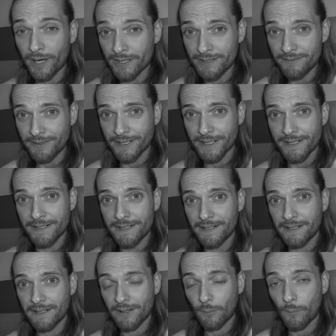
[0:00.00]
are living in
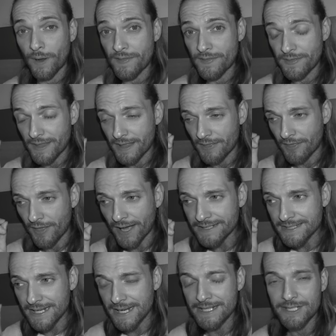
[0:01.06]
when
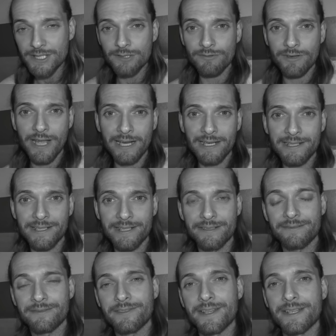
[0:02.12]
that is the reality
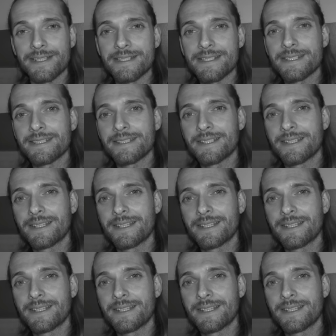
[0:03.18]
of things.